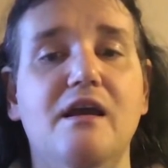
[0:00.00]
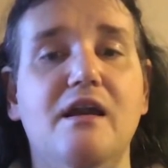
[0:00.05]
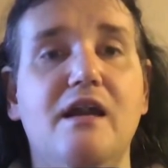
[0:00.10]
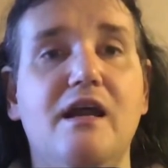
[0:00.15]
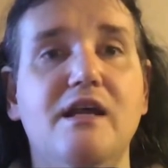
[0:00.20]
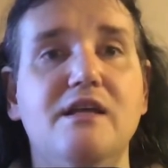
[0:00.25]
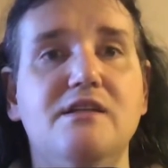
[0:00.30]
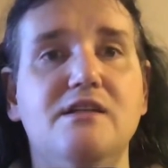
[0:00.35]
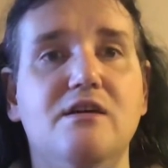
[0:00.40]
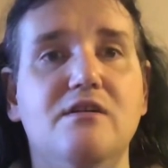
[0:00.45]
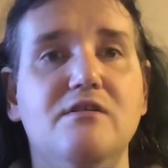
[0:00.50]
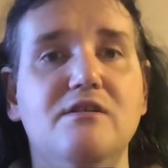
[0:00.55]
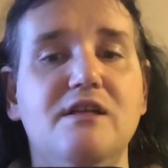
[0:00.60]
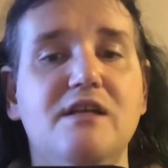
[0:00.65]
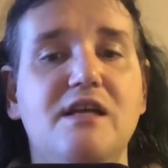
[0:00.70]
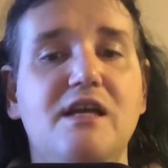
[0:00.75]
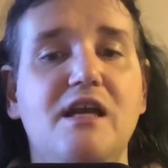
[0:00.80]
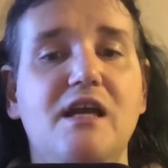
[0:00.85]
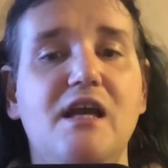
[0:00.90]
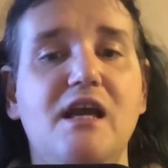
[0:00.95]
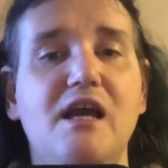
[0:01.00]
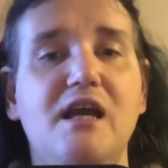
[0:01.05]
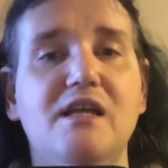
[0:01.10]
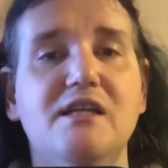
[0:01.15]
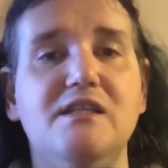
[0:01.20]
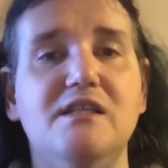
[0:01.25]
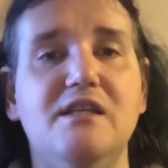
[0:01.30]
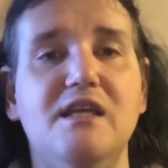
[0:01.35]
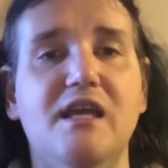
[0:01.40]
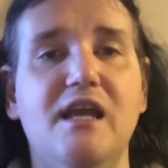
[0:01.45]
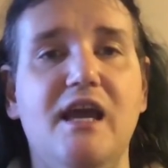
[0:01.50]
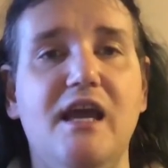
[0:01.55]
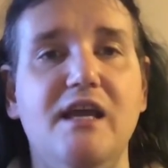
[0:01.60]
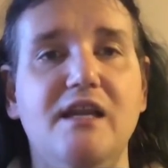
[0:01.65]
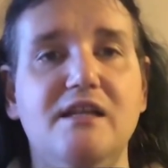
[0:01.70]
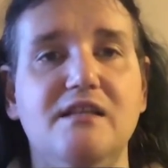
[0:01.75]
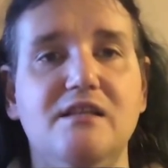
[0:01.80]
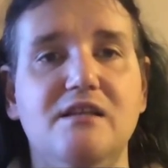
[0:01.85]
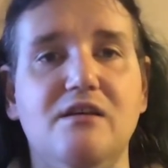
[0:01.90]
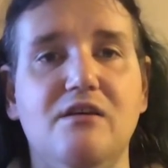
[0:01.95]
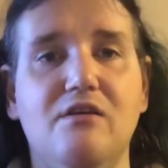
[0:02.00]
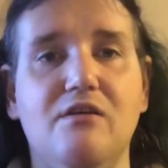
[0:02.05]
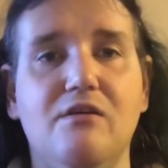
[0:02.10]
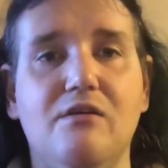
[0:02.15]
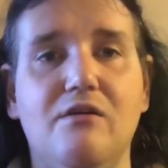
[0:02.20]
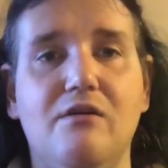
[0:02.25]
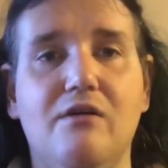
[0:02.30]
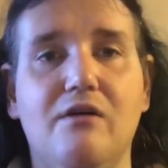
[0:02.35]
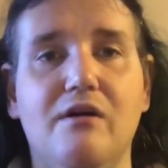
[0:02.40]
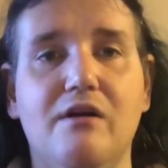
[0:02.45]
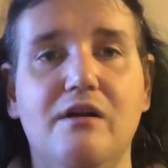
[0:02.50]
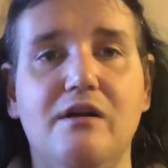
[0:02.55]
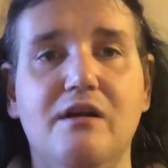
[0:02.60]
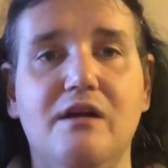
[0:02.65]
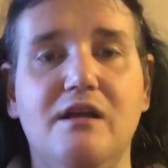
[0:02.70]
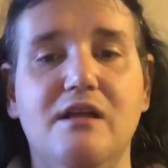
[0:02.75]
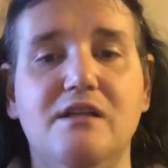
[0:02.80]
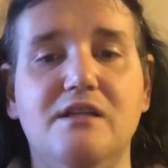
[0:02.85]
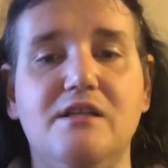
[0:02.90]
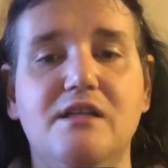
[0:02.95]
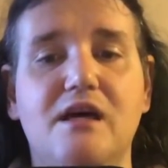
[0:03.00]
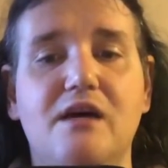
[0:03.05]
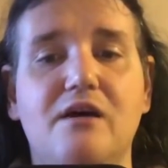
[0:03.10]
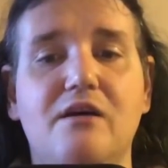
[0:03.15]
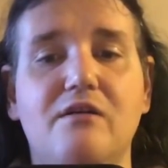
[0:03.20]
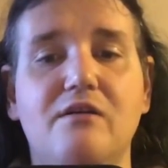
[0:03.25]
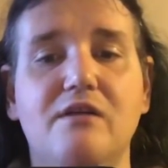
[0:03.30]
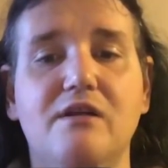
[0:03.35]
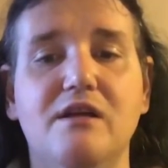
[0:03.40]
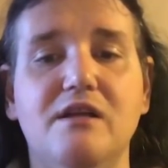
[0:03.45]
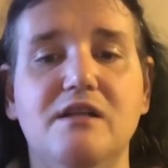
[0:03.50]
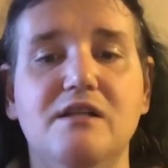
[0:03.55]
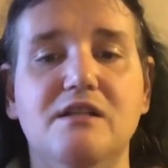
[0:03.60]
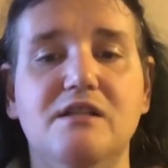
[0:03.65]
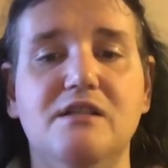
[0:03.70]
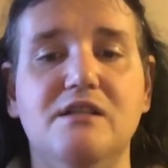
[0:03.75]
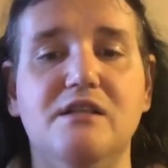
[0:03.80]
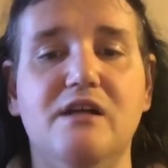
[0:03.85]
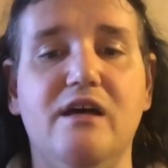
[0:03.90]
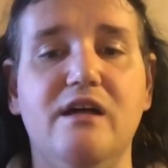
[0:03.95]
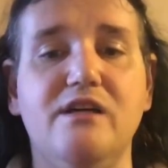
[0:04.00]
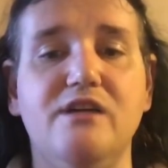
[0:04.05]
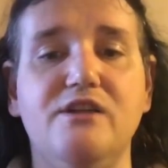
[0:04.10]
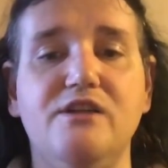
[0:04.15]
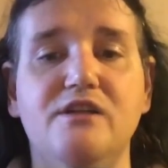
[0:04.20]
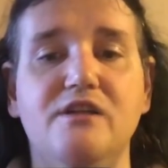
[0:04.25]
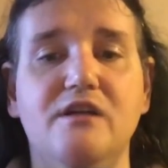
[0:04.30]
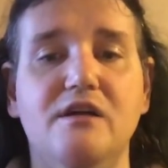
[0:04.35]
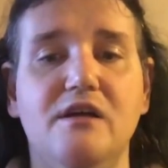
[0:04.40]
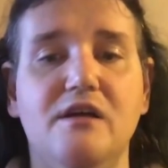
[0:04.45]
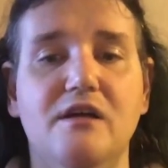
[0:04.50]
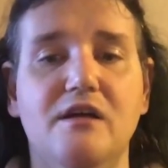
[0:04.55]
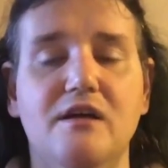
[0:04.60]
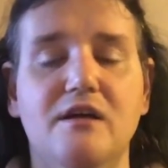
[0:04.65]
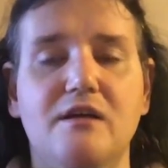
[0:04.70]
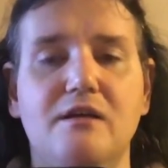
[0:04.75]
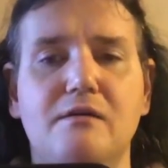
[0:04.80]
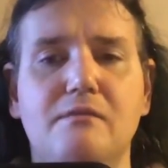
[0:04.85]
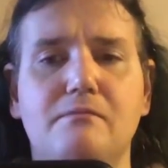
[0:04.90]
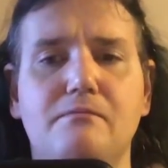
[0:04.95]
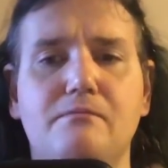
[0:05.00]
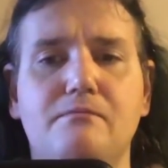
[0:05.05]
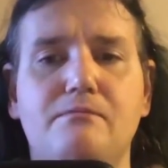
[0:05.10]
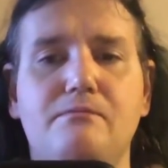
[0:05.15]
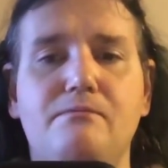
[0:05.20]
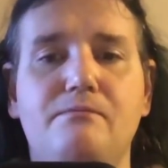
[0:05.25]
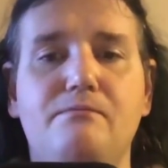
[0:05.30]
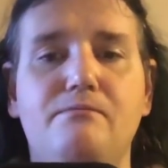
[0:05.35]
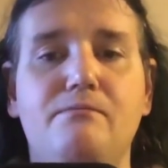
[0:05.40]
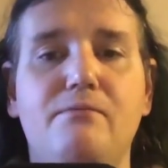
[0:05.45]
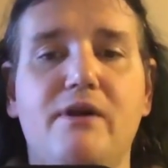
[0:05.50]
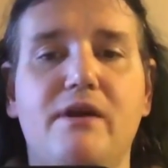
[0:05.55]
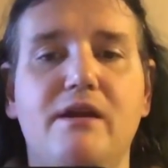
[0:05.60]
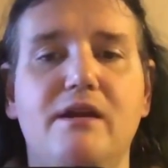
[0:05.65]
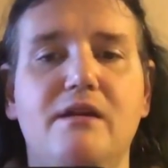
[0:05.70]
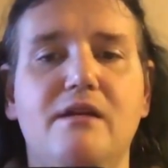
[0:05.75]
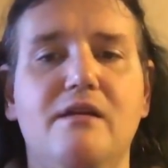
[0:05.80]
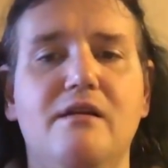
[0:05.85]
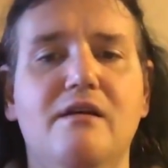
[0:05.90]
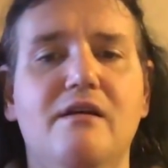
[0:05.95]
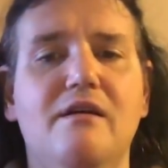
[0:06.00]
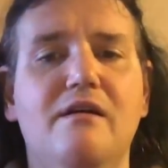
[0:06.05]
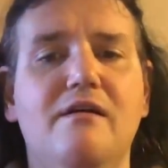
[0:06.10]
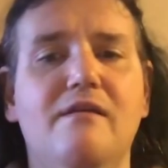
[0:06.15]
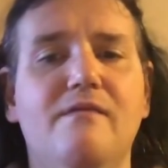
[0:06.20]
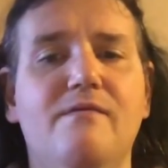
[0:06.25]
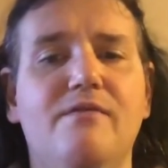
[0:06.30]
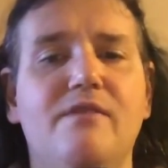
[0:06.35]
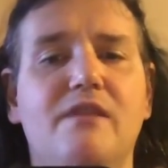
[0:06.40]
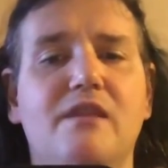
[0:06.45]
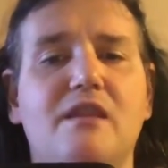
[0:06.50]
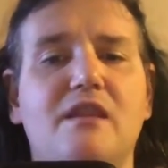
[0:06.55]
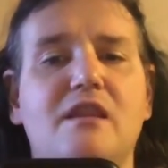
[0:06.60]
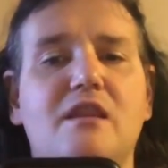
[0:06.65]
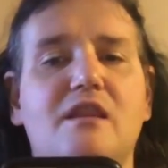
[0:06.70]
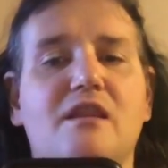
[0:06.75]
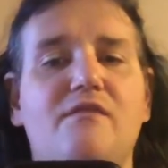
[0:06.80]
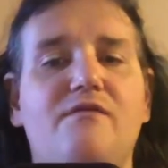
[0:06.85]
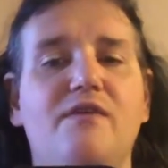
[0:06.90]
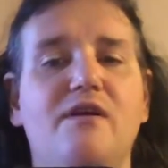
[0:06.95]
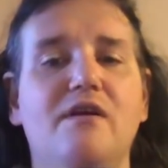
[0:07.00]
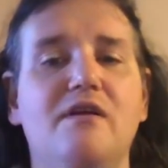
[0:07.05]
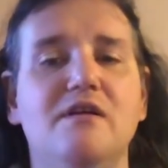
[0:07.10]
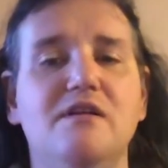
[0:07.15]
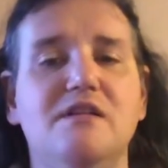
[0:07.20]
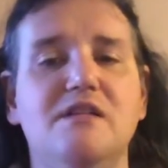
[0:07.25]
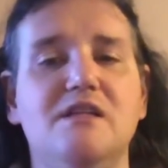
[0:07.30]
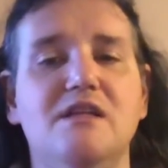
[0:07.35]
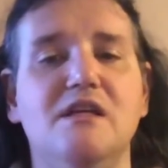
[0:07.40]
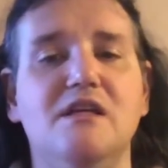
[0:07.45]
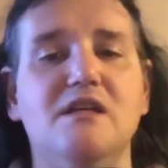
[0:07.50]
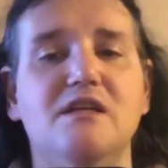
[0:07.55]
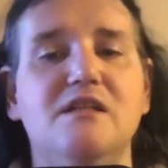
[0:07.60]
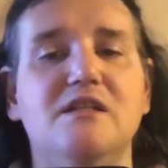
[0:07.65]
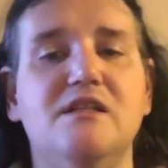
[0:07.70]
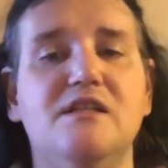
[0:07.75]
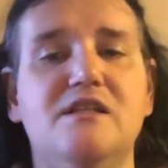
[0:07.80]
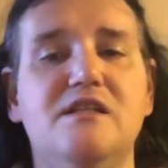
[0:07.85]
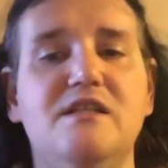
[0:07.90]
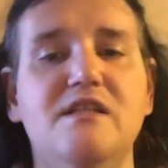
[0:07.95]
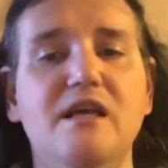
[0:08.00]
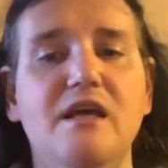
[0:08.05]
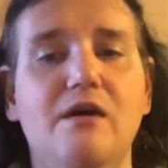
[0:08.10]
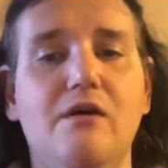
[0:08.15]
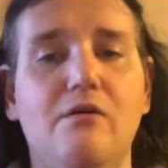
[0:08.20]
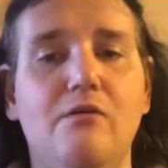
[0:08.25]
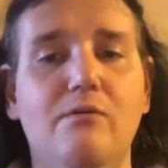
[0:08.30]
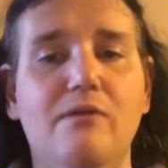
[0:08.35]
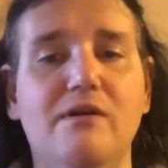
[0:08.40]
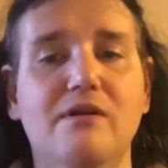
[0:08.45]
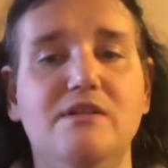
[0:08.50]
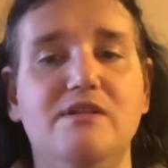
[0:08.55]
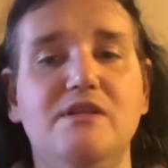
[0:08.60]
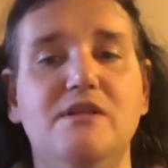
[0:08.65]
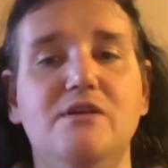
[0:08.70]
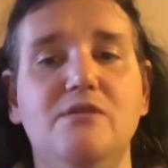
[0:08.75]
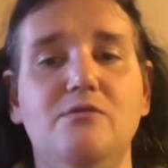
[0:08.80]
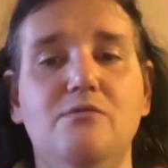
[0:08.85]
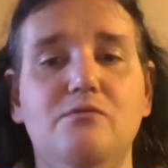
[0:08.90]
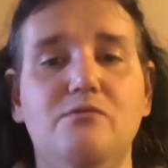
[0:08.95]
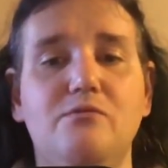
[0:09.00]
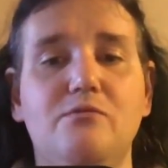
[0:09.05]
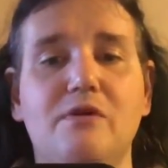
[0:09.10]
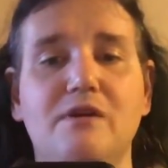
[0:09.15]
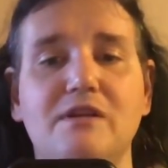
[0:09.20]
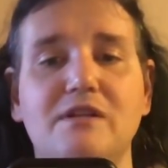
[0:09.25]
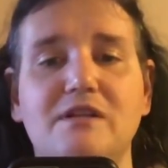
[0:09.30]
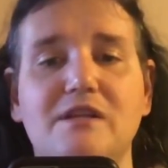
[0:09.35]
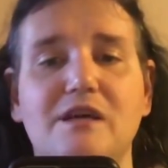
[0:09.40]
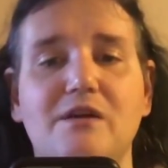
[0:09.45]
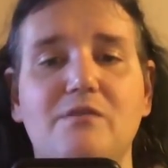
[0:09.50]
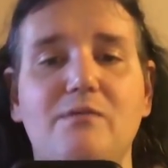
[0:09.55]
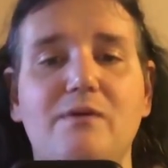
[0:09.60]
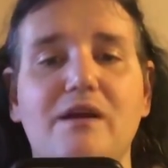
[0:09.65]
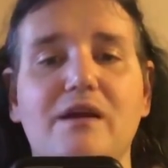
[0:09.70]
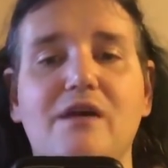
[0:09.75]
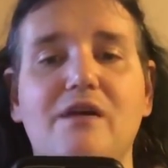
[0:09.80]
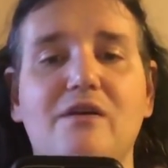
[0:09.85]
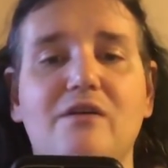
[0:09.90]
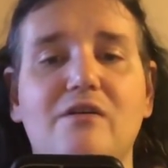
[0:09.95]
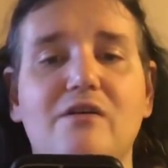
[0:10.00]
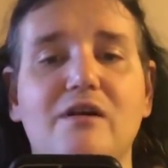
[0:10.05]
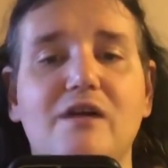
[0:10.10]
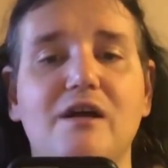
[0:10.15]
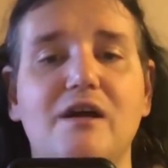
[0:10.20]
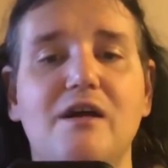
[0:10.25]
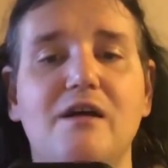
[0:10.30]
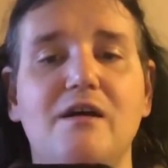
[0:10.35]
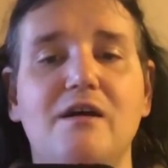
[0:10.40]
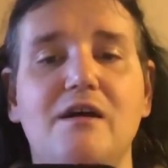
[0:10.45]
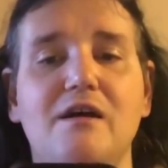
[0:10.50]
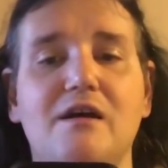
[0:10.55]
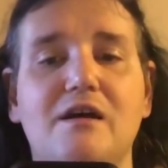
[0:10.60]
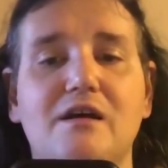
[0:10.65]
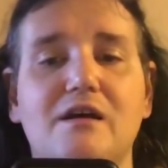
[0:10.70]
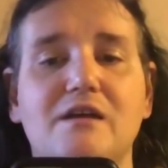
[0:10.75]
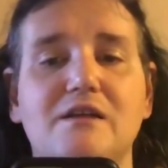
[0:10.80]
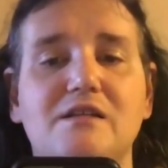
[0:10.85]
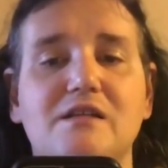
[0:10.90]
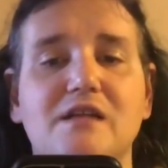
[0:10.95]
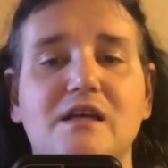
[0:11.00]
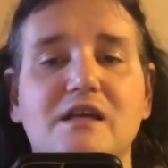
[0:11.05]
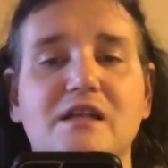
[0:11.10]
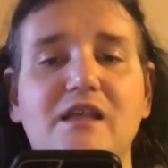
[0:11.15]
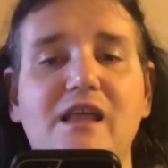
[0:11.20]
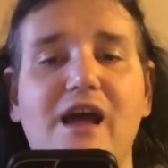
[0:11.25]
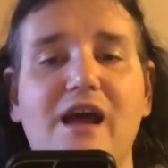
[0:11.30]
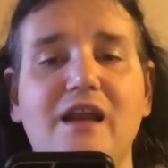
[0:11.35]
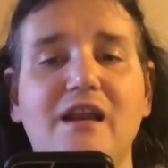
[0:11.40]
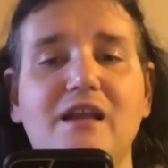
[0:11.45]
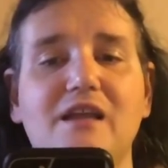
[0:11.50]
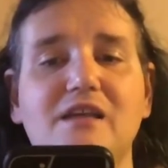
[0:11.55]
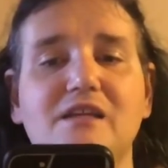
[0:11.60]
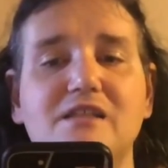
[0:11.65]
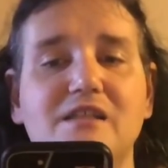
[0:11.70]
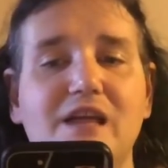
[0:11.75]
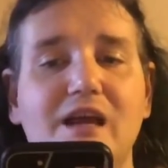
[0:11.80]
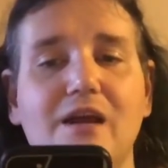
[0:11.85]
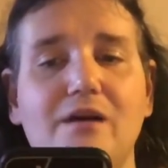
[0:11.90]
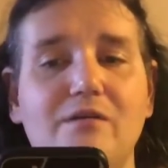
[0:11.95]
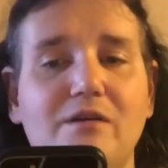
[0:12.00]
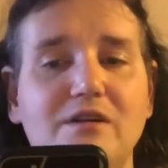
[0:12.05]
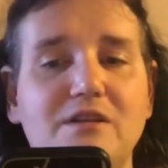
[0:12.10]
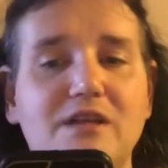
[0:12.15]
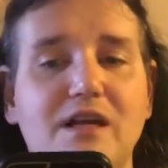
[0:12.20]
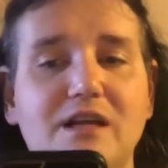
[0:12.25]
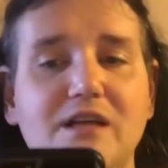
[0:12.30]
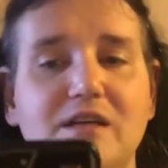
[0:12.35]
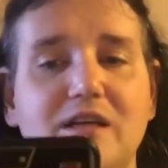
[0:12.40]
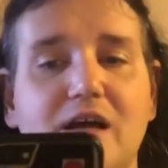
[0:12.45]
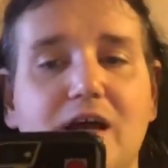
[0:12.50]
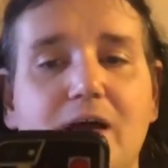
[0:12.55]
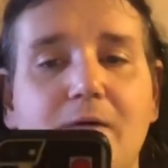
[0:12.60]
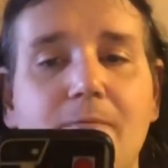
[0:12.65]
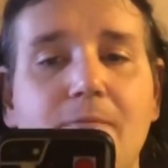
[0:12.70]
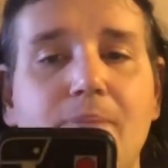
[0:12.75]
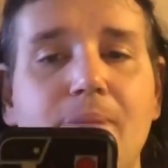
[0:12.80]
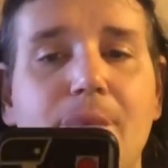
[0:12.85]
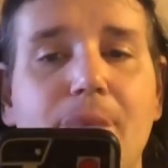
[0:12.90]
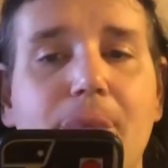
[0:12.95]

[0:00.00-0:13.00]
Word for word: and I don't instigate or condone such. But the villains still will do what they will because that is their agenda